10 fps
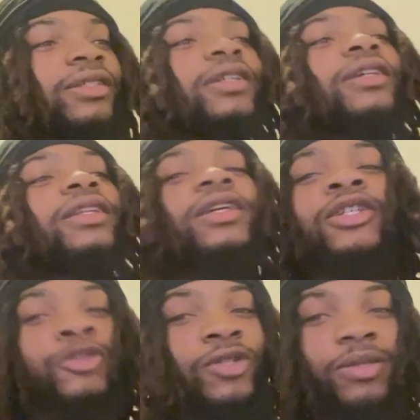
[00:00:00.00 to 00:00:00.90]
And
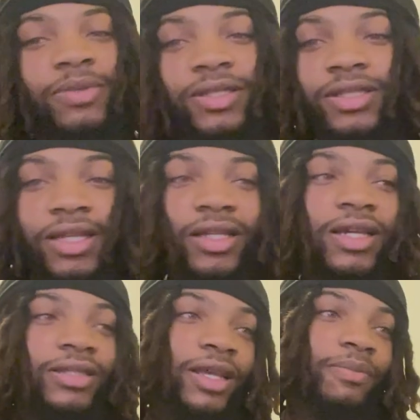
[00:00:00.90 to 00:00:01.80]
niggas really be sick
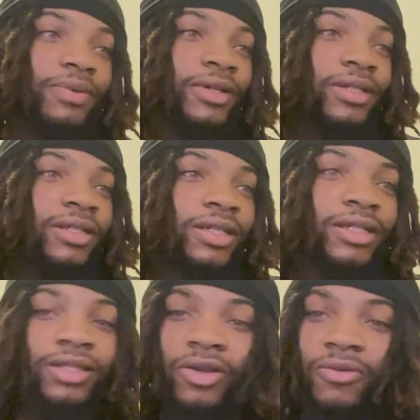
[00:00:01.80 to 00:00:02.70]
like that, putting little
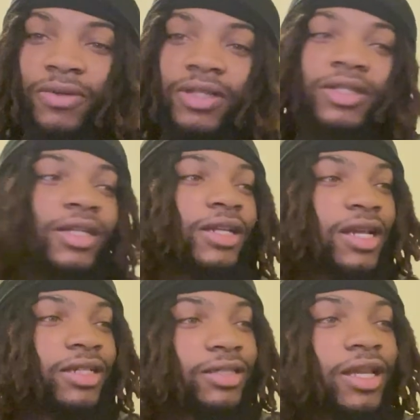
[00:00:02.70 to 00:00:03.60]
niggas on because nigga,
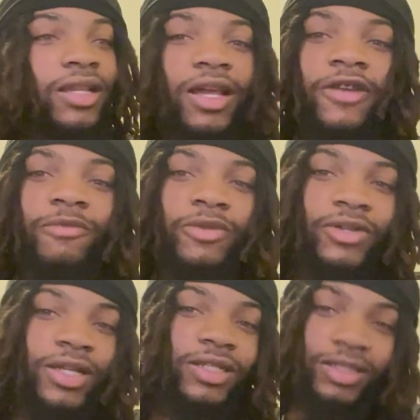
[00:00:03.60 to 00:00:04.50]
that's their life, bro.
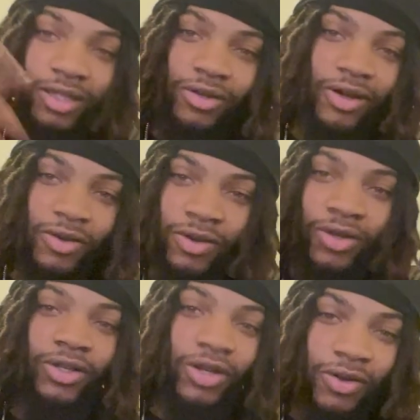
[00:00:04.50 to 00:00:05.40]
And that shit gonna go on
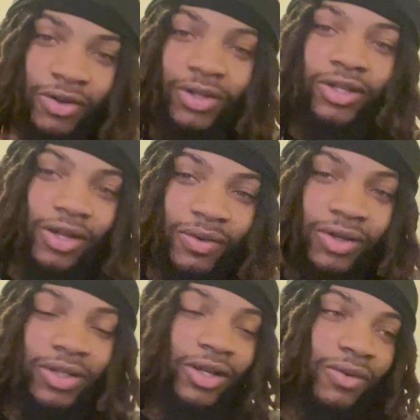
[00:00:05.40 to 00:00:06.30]
and go on and go
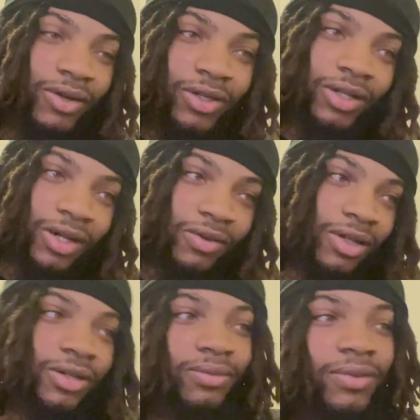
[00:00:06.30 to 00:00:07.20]
on and go on and go
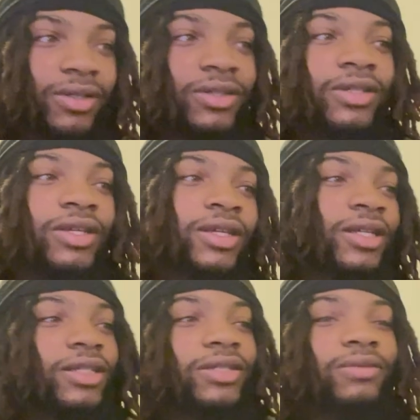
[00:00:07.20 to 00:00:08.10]
on, bro.
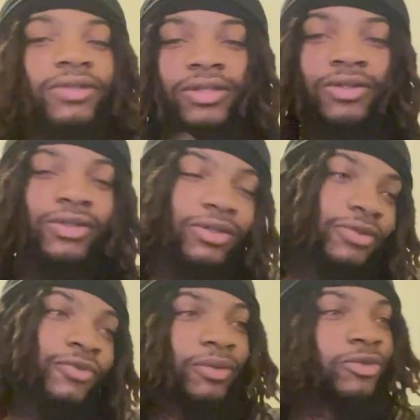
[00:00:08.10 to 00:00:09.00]
It's up to you to you
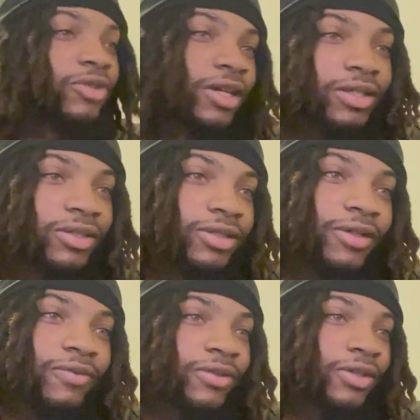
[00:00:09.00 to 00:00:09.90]
feel me, drag
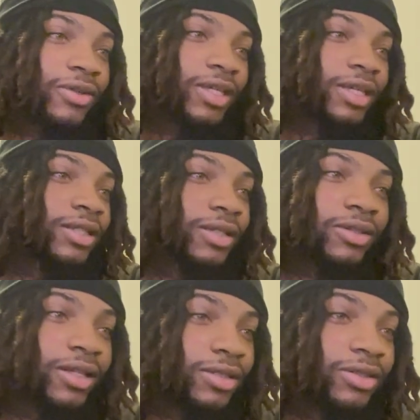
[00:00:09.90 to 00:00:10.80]
yourself for your kids out
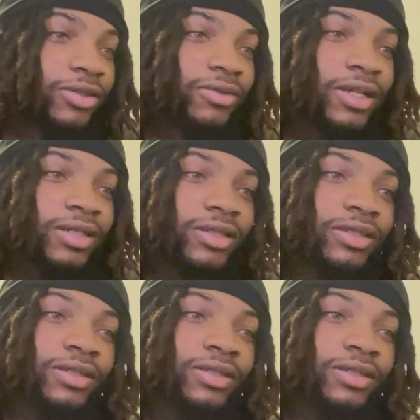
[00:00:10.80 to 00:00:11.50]
that situation.